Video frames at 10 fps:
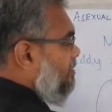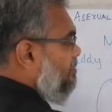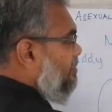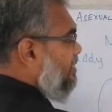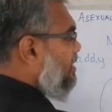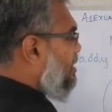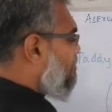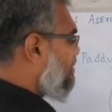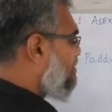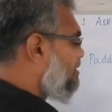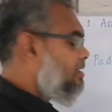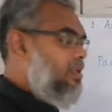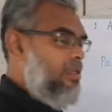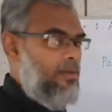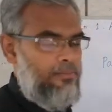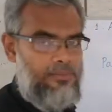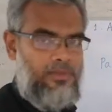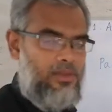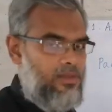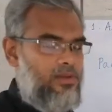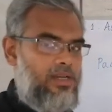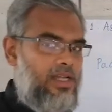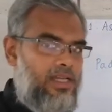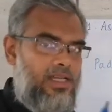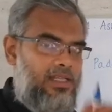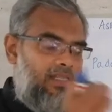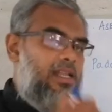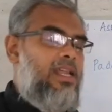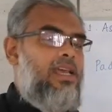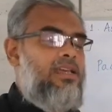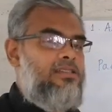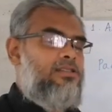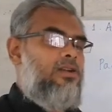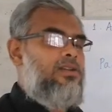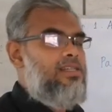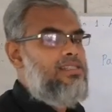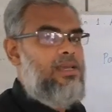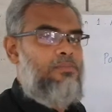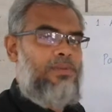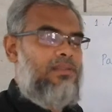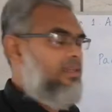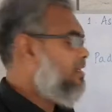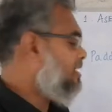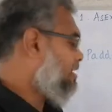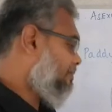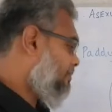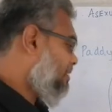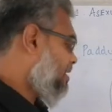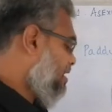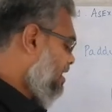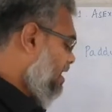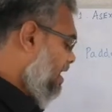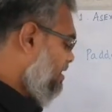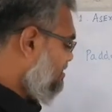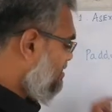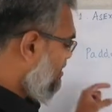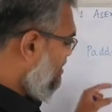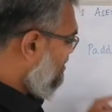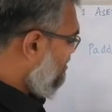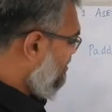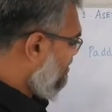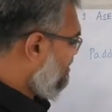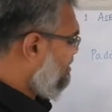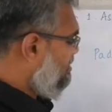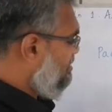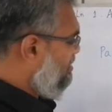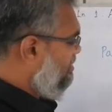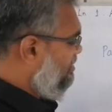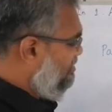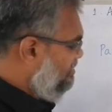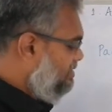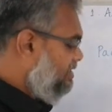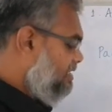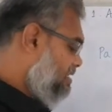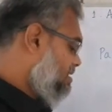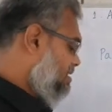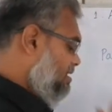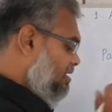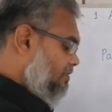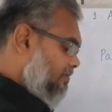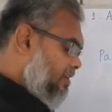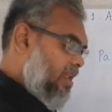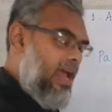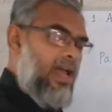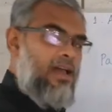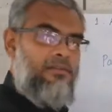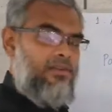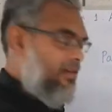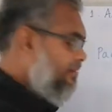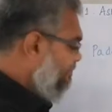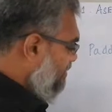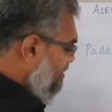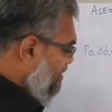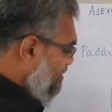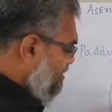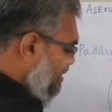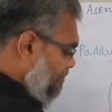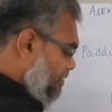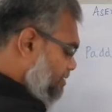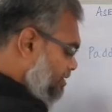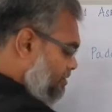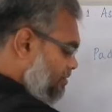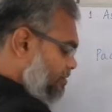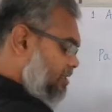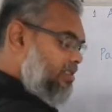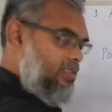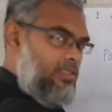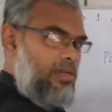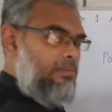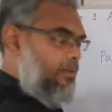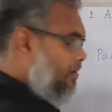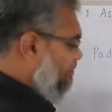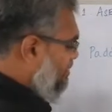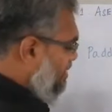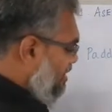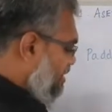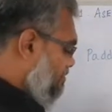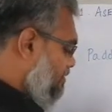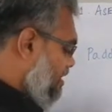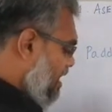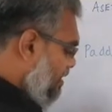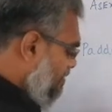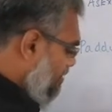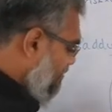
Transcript: By epithelium. Okay, the layer is called as epithelium, and this seed will have this embryo set, totally this embryo, it will have